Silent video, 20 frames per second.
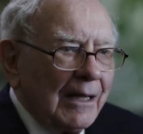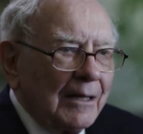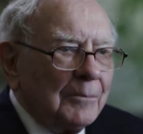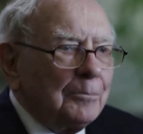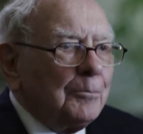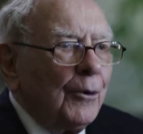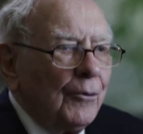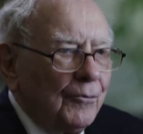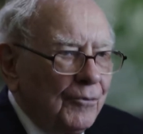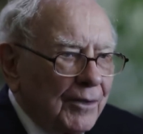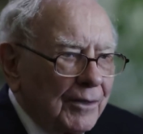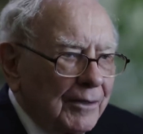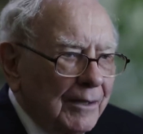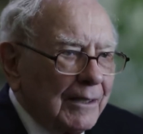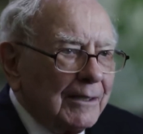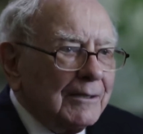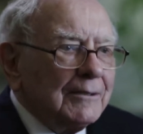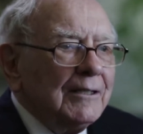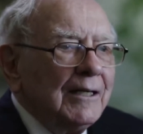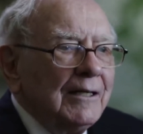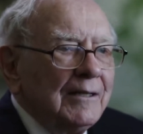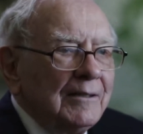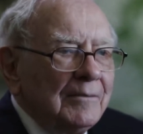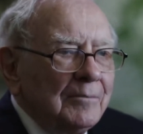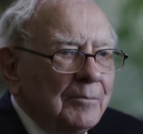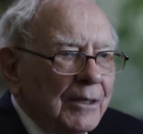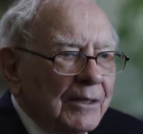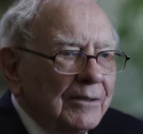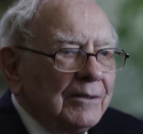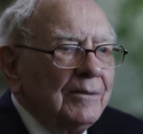not perfect things,
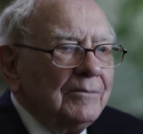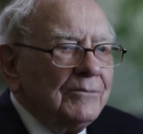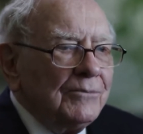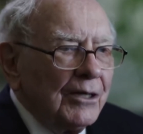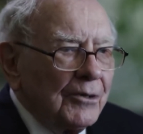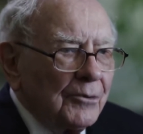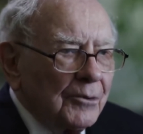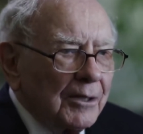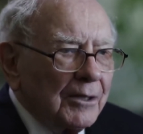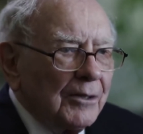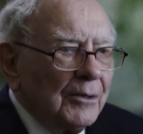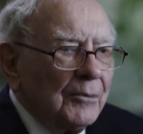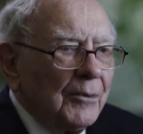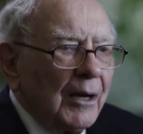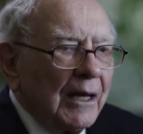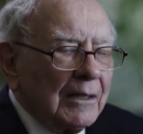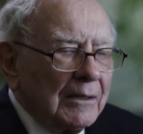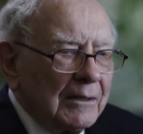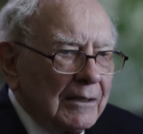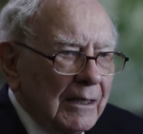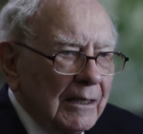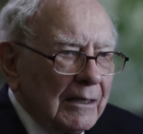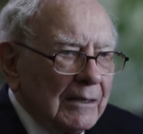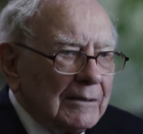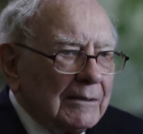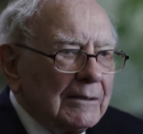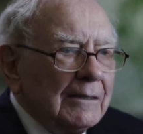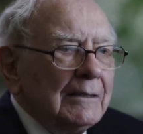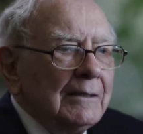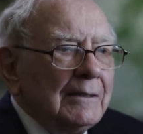but generally the right
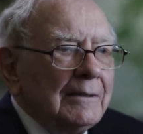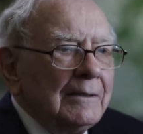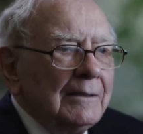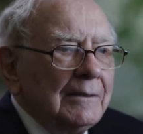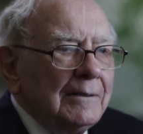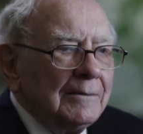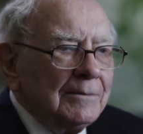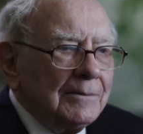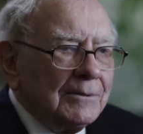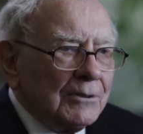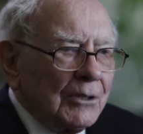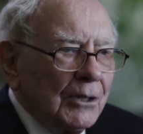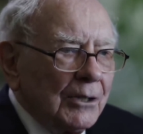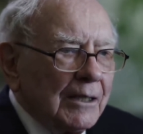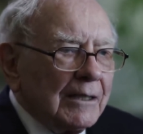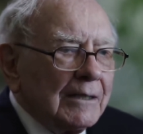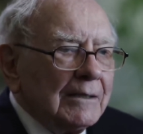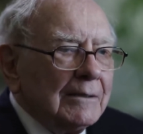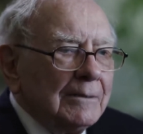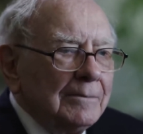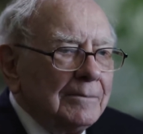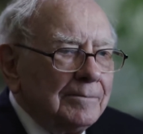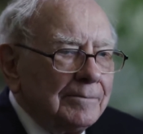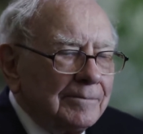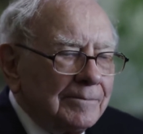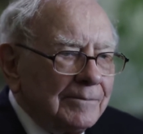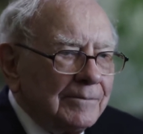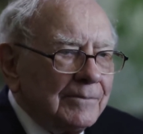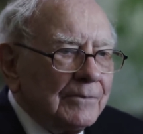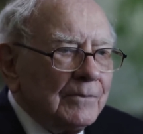things, starting
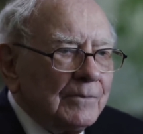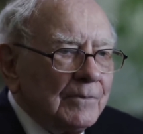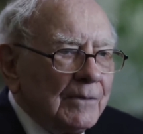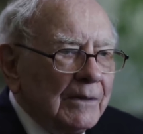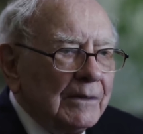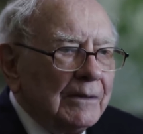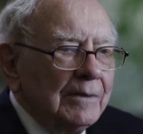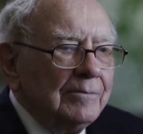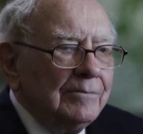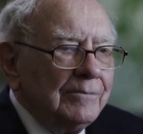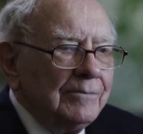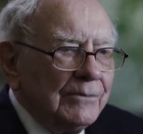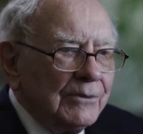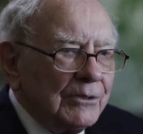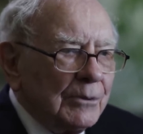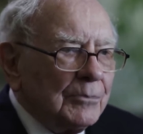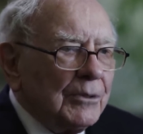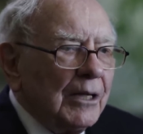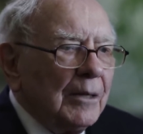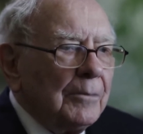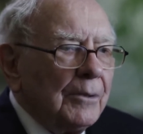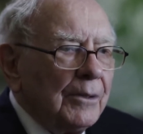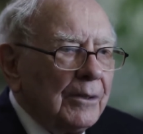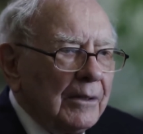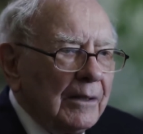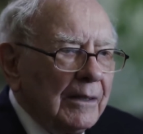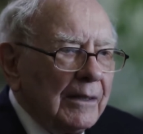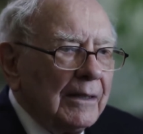in September,